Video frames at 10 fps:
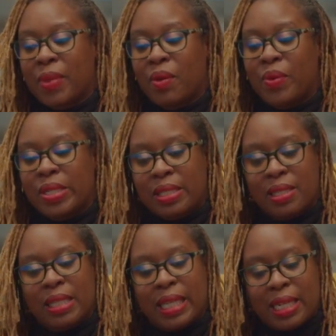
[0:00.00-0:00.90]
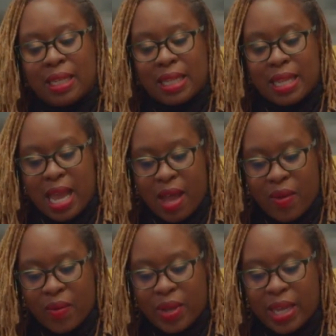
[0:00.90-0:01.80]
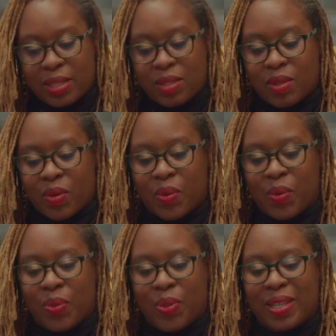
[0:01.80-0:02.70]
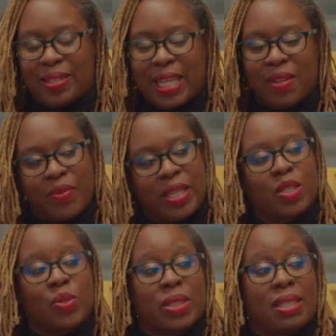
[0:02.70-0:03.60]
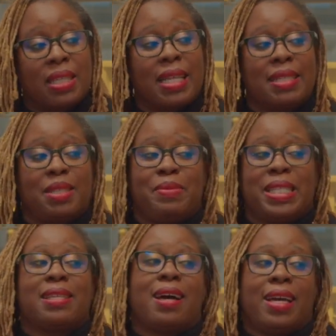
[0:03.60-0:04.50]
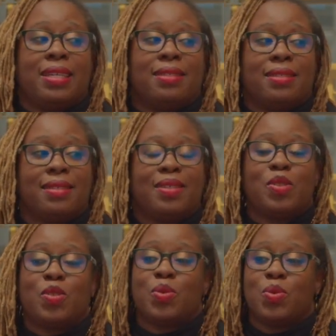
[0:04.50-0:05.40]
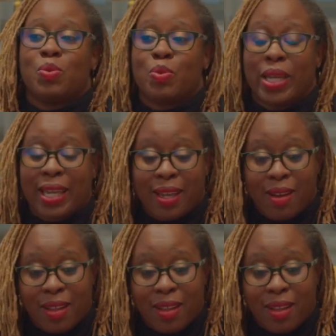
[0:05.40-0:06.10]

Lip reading: we're still in it now. And so the self-interest still has to be tied to bringing